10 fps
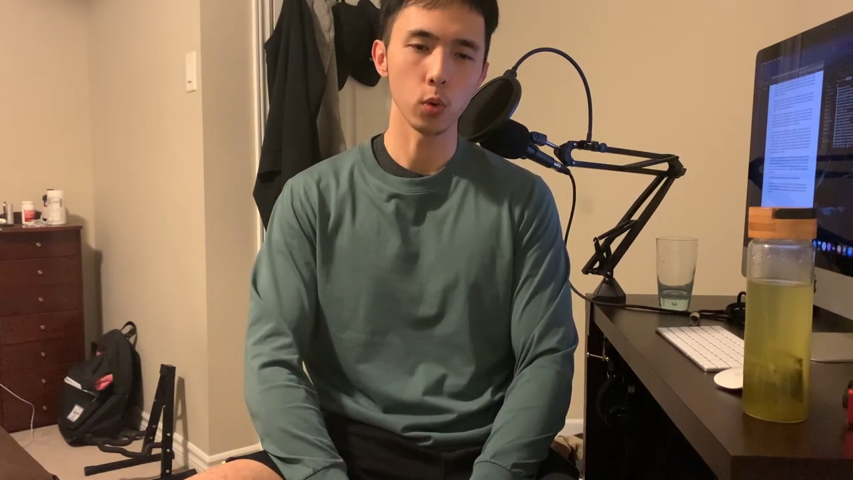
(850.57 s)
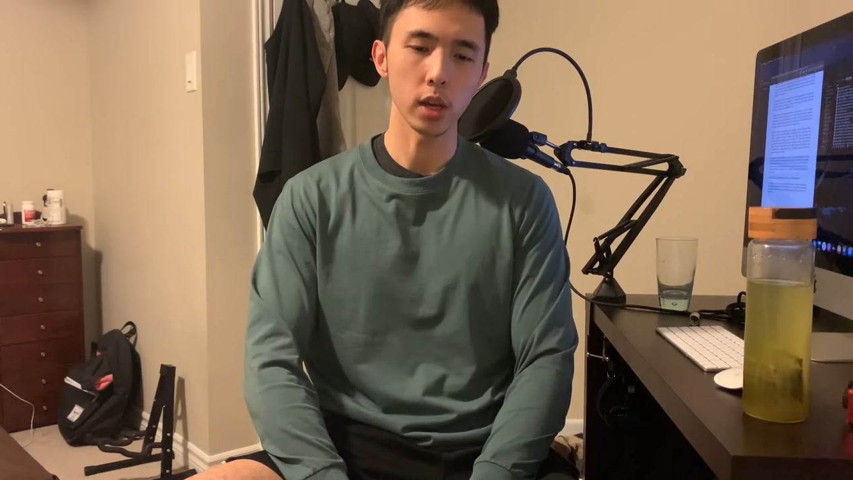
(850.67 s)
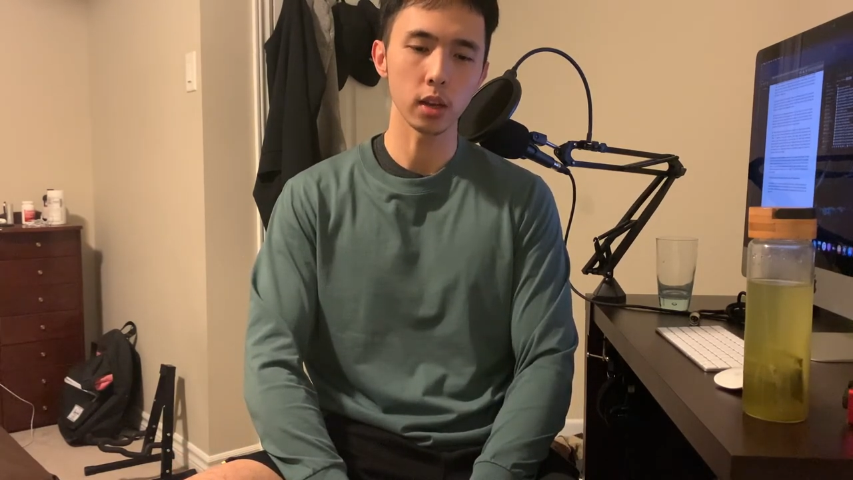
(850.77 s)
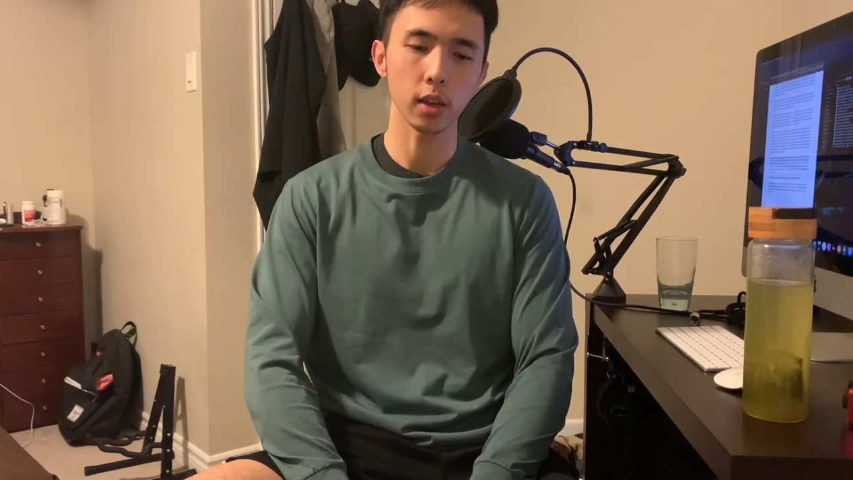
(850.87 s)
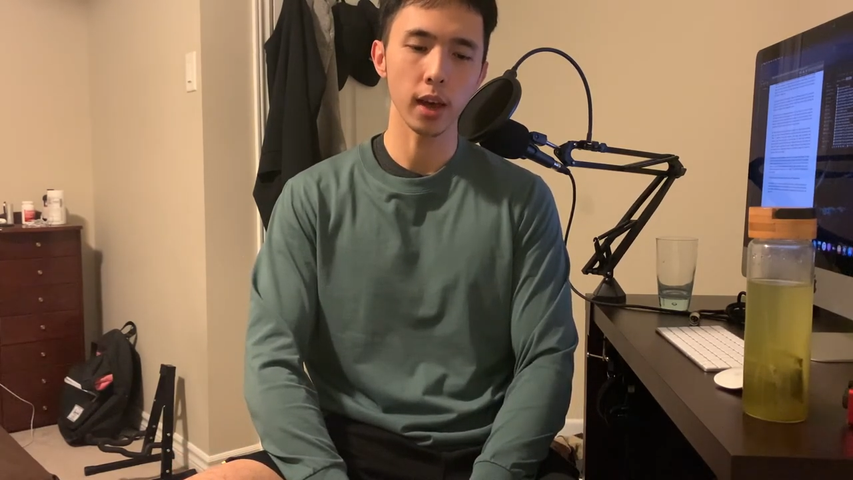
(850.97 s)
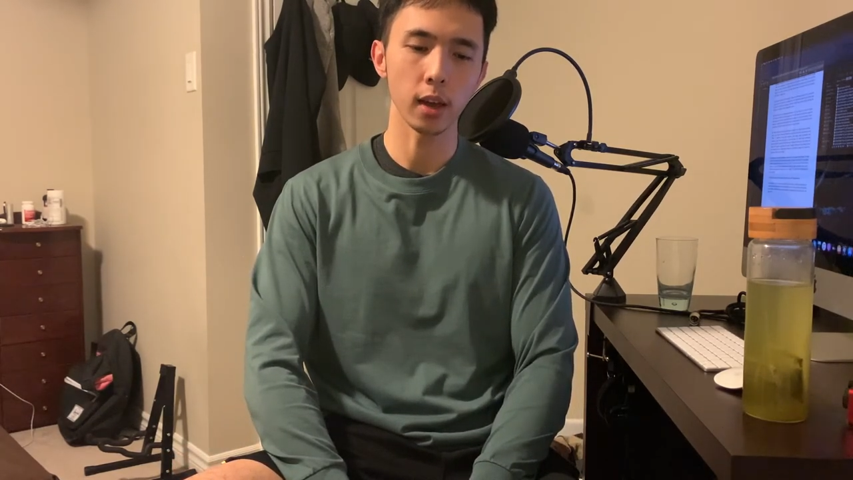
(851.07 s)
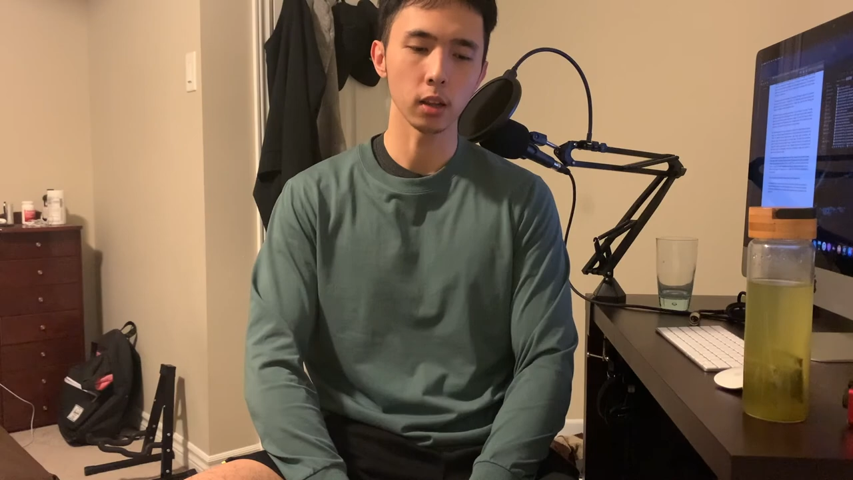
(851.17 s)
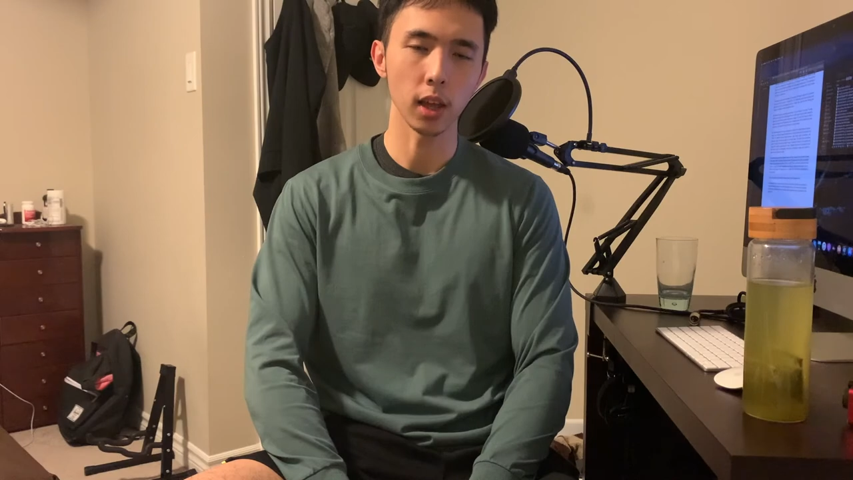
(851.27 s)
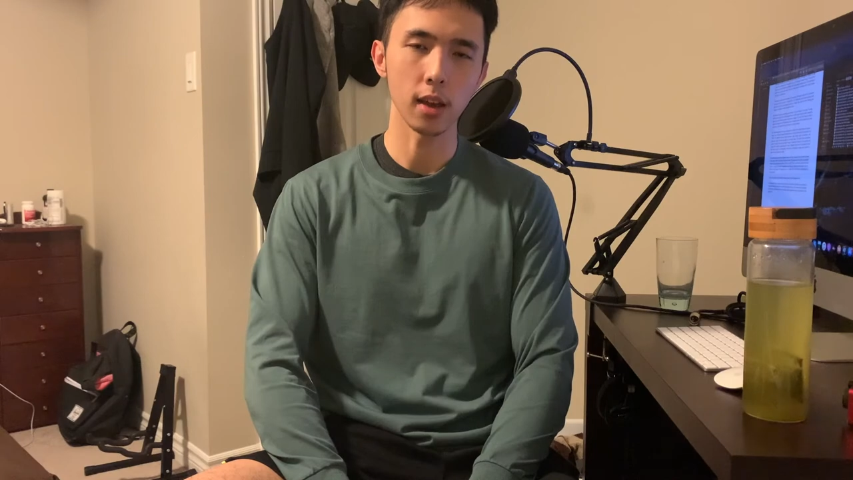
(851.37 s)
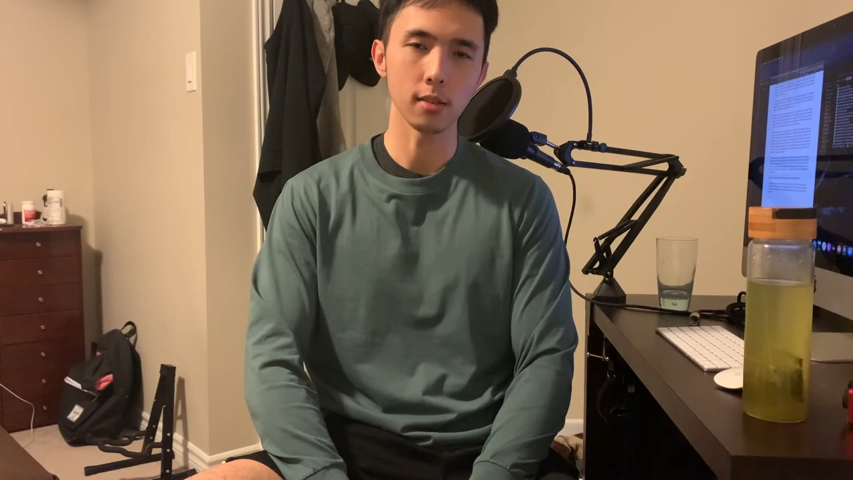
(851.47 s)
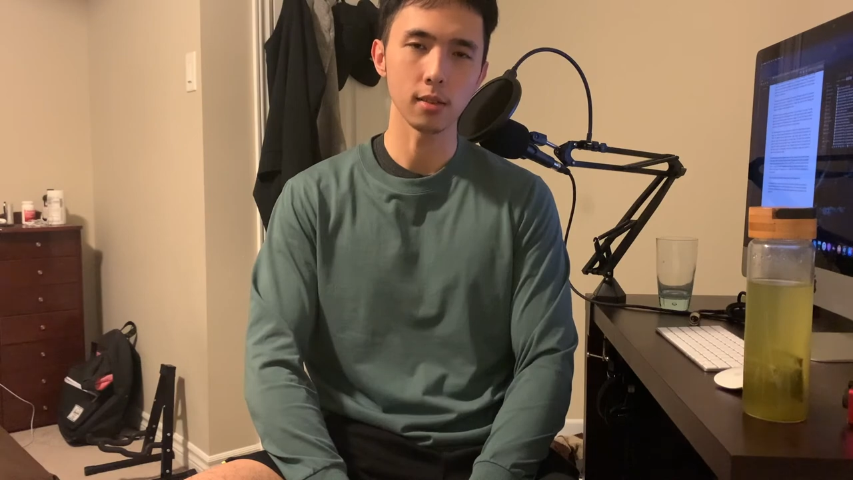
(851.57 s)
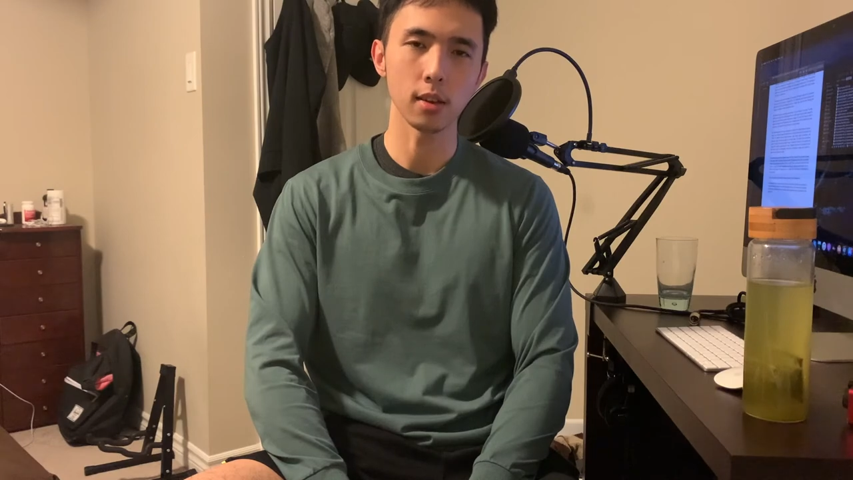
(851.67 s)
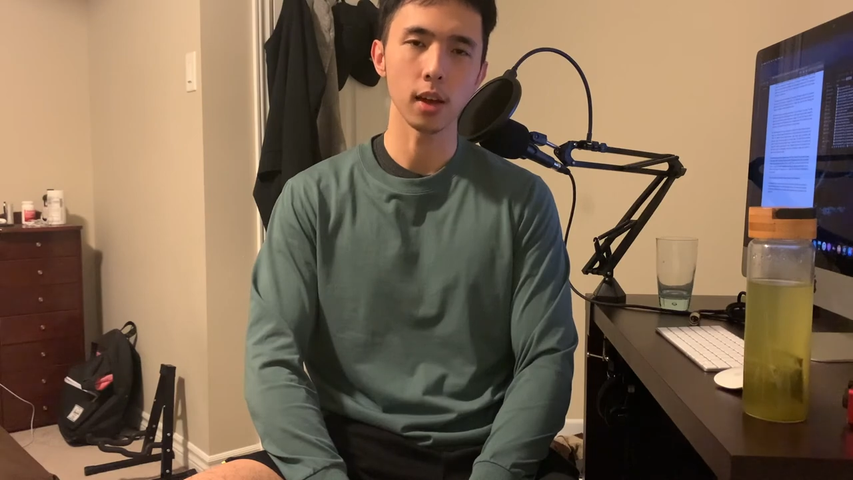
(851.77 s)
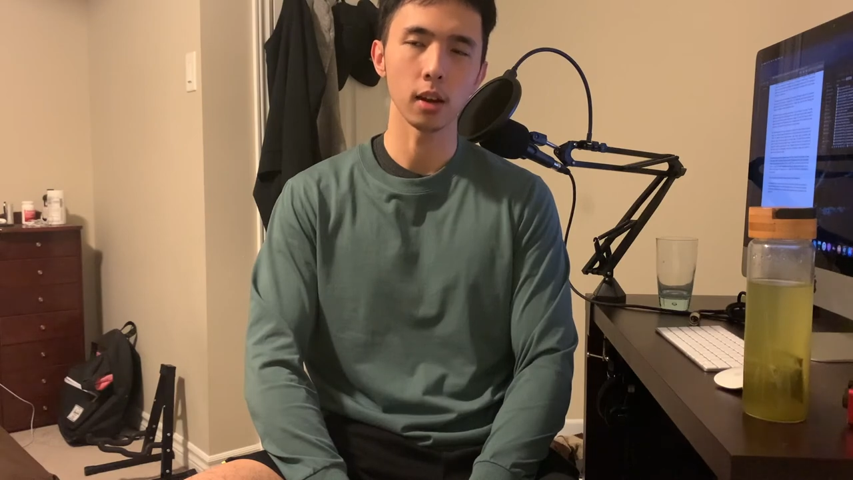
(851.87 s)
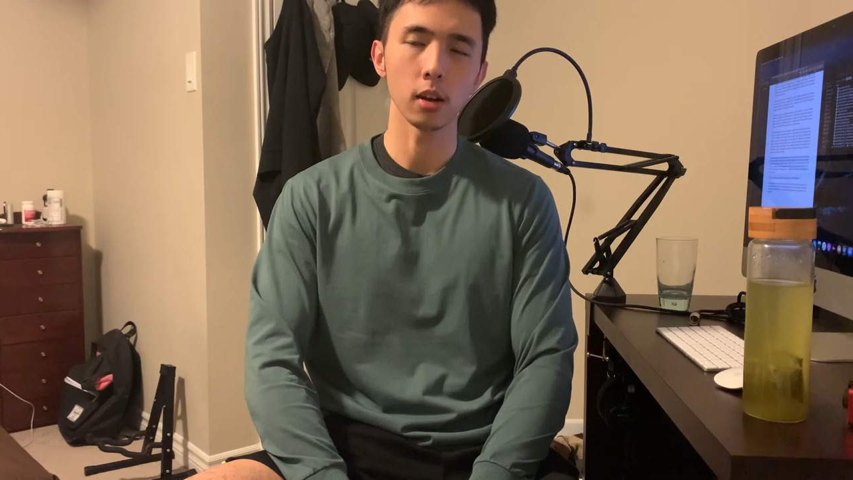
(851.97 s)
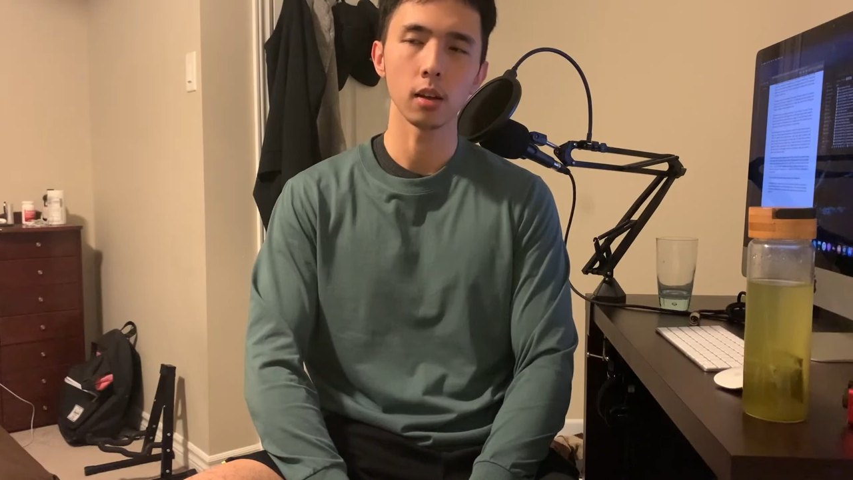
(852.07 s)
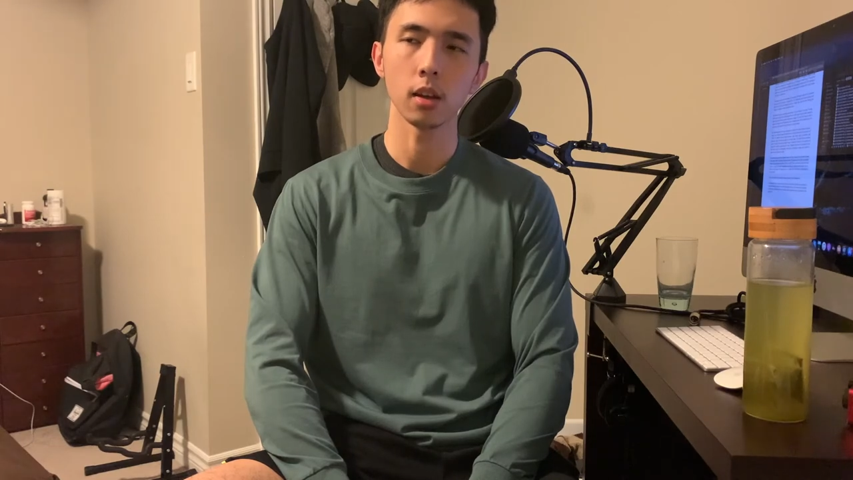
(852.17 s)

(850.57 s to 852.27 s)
weak and lazy, and